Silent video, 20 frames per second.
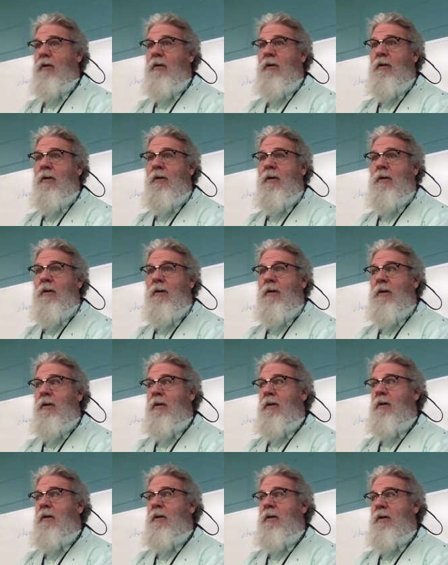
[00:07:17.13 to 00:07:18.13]

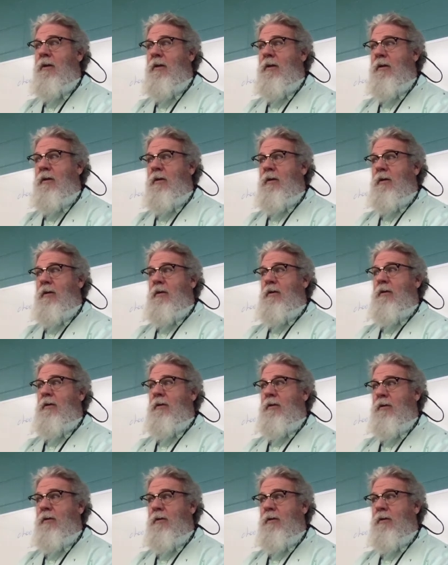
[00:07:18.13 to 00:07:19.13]

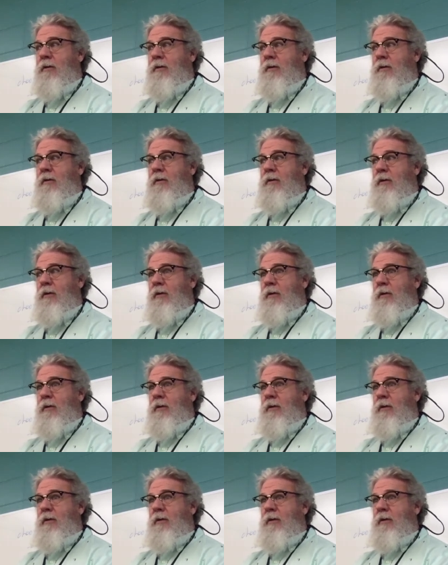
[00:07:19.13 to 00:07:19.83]
Nothing is said.